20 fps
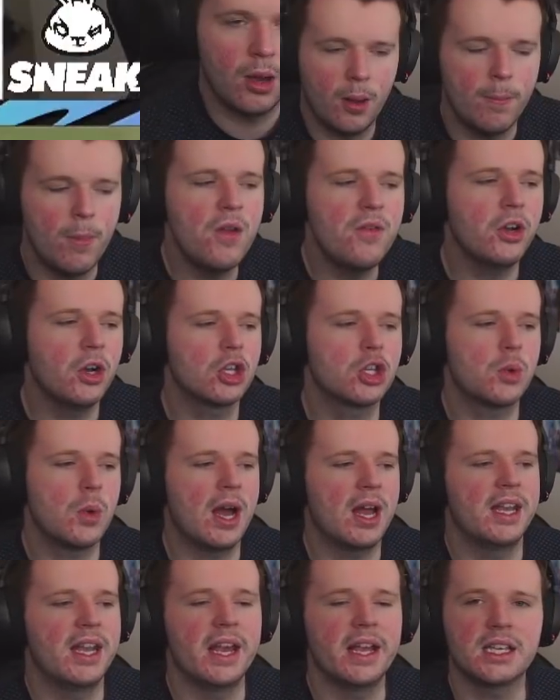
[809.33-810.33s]
Moving on to our
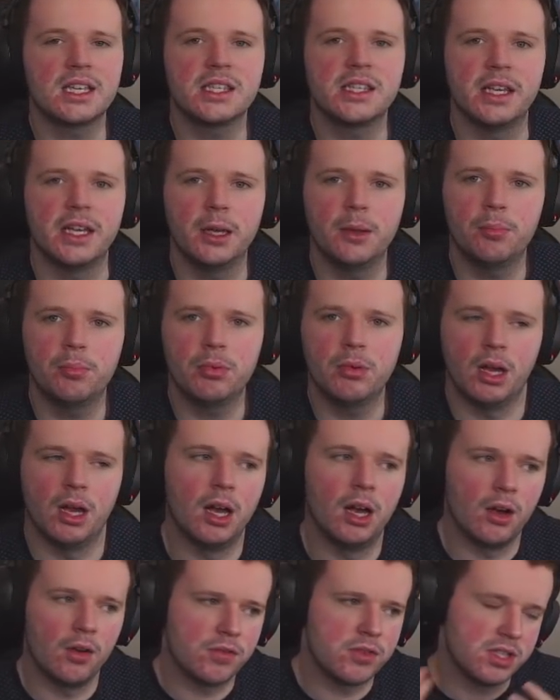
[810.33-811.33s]
next tip,
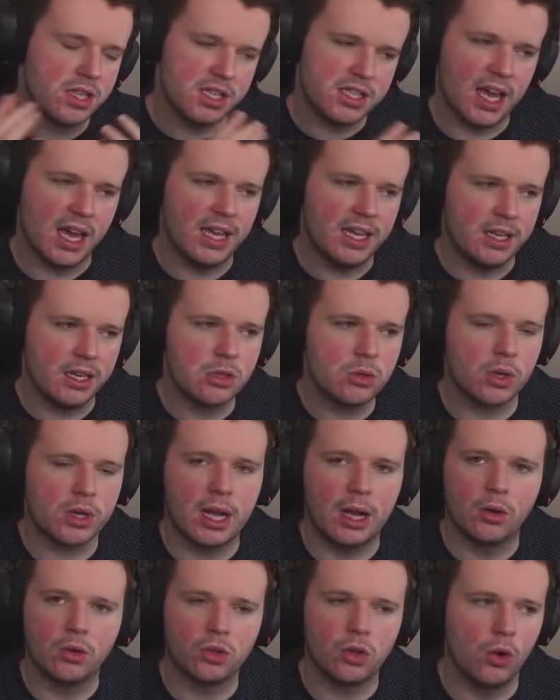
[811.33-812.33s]
obviously taking into
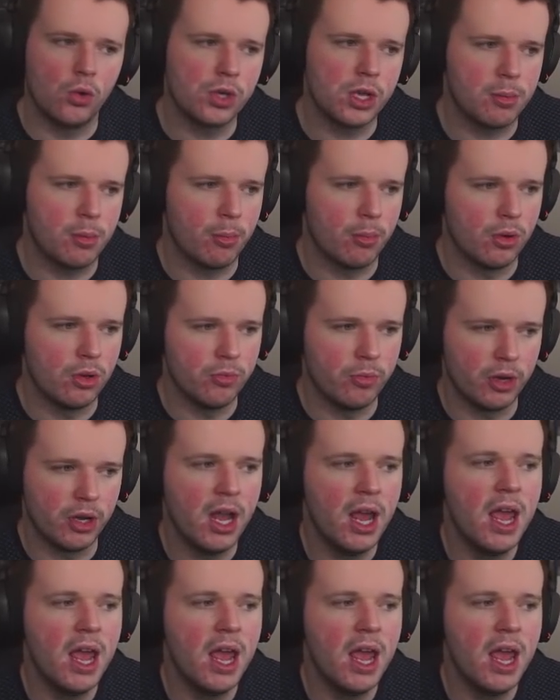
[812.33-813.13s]
account goalkeeper movement,